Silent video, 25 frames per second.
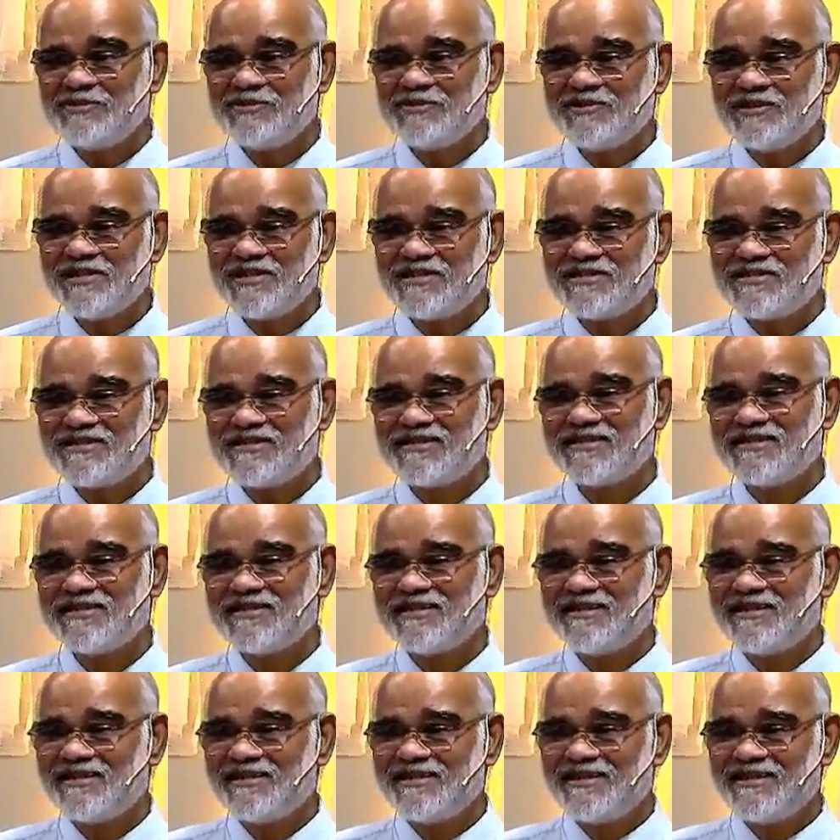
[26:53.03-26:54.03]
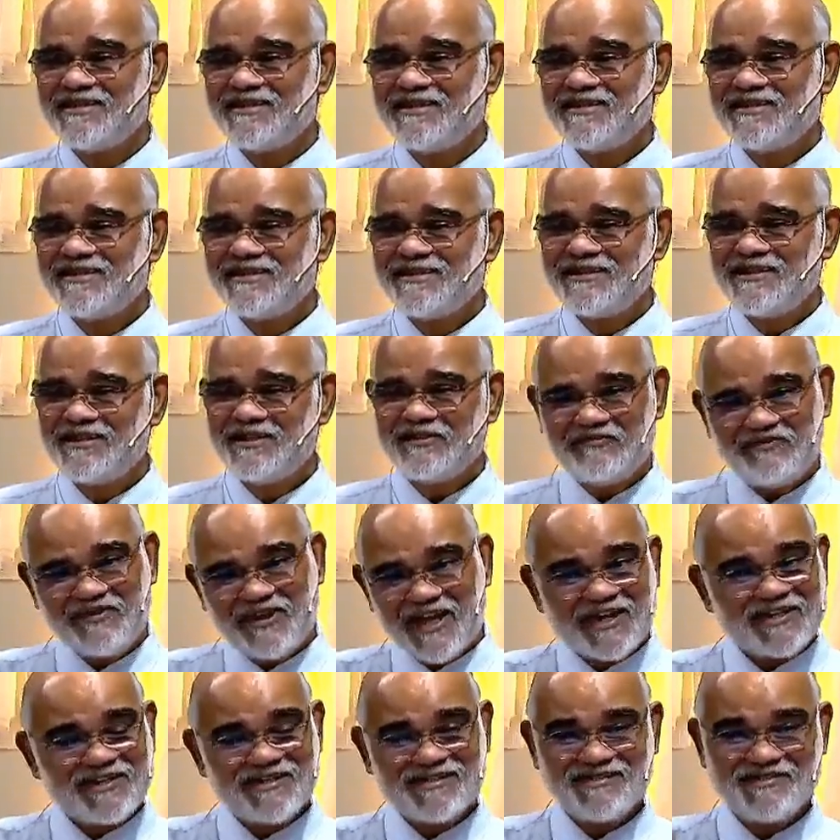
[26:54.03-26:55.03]
to just, if
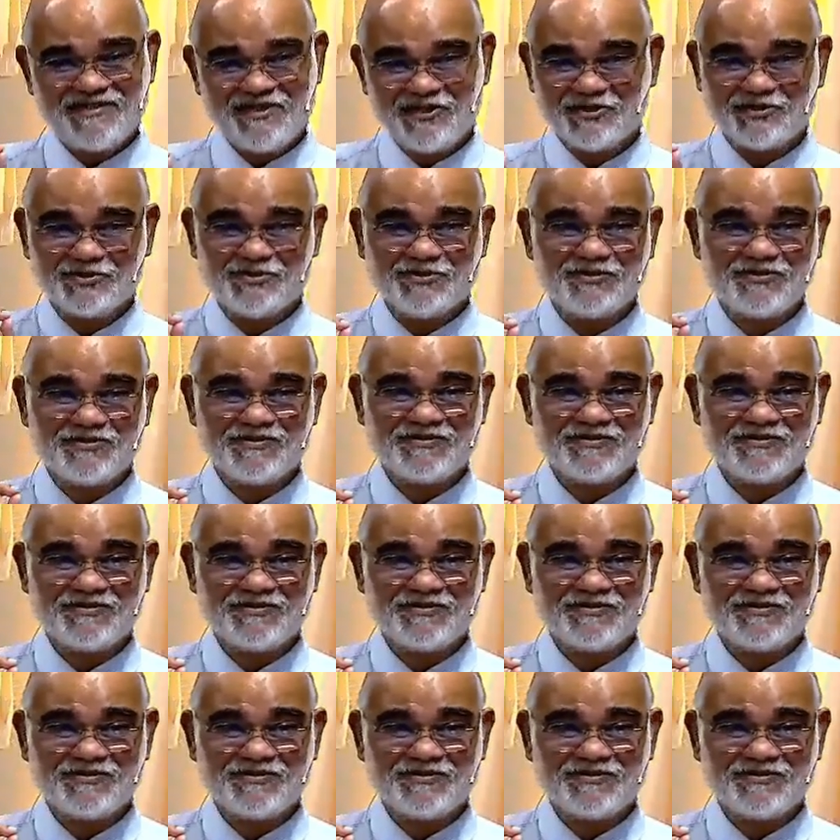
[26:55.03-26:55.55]
that is you,